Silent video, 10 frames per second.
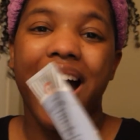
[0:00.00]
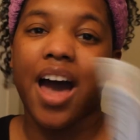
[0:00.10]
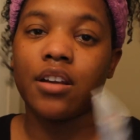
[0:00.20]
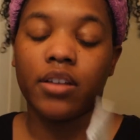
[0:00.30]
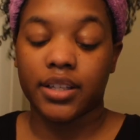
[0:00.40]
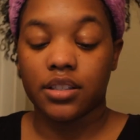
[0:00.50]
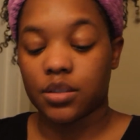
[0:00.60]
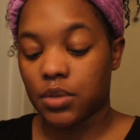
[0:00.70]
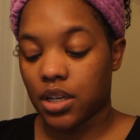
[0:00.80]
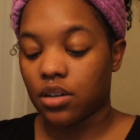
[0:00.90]
I don't like the
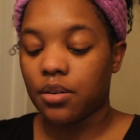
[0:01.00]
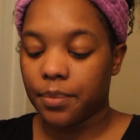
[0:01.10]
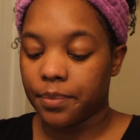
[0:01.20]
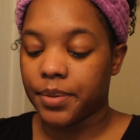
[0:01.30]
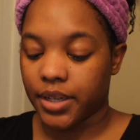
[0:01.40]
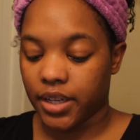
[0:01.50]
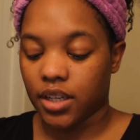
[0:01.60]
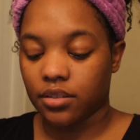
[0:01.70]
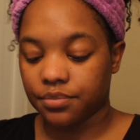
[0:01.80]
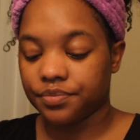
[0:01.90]
smell, but